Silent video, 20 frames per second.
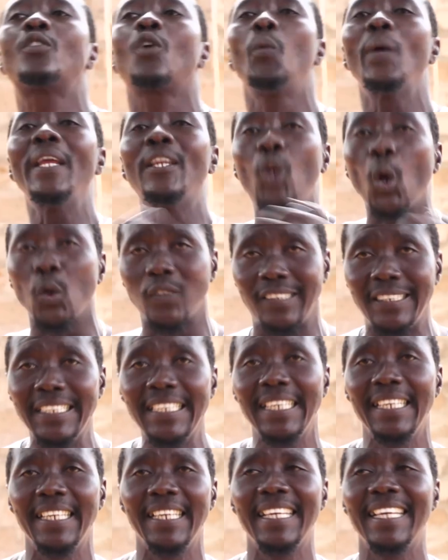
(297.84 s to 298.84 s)
throw away
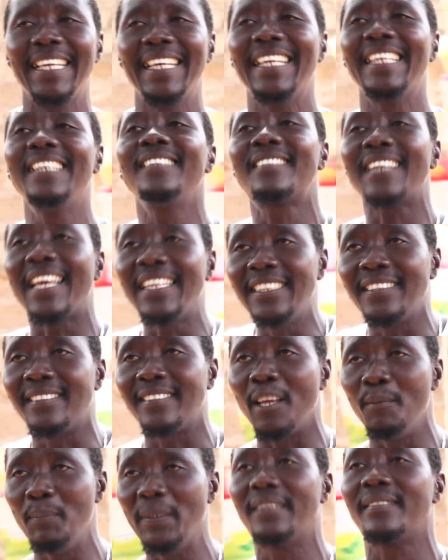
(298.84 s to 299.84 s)
dirty inside the
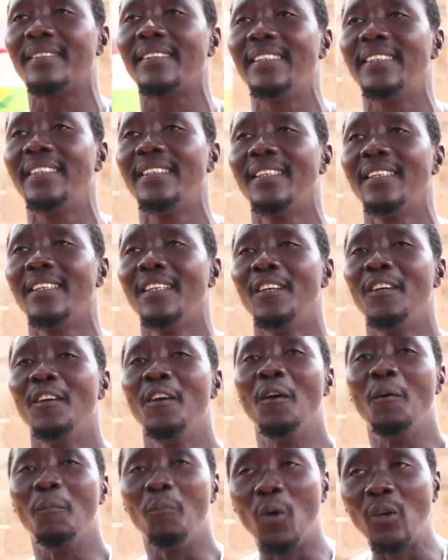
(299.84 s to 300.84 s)
cemetery.
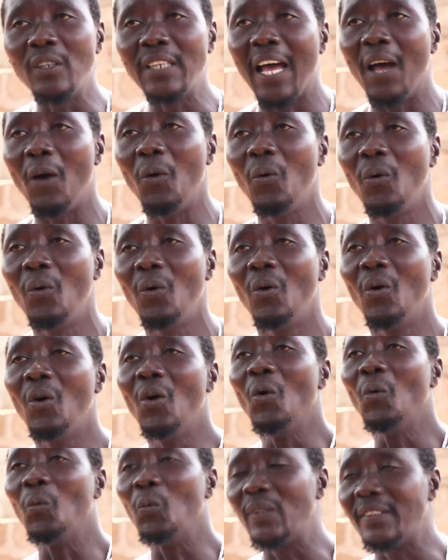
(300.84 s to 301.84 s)
But now,
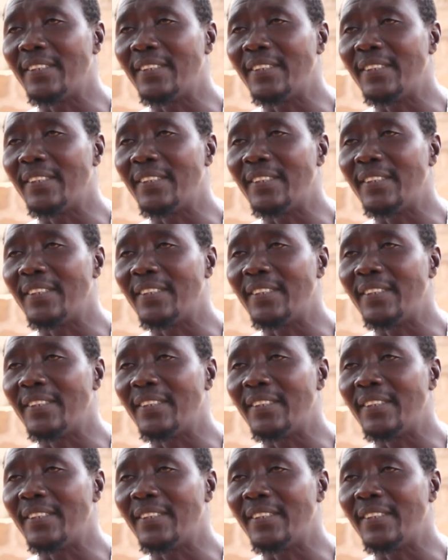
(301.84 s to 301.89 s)
we